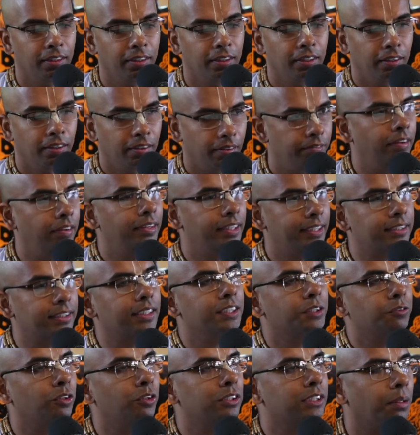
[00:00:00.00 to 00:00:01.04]
We'll
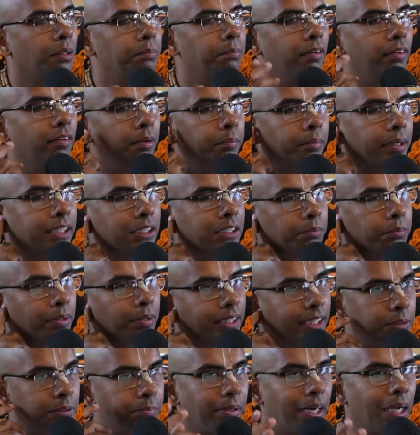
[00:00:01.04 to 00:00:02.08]
discuss what Sambhava means, but
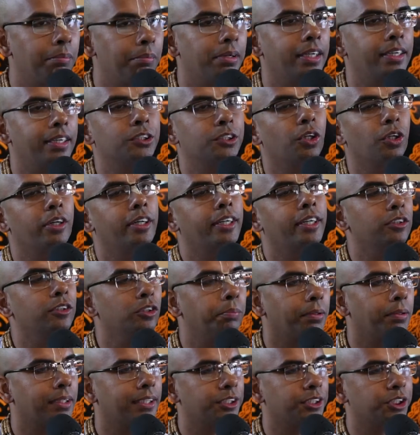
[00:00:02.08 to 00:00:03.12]
it's primarily resorting to the
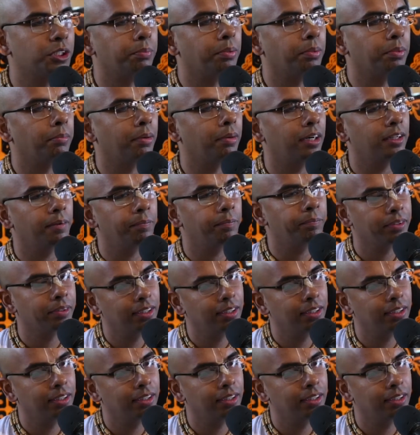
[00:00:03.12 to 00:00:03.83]
Prataksha Pramana.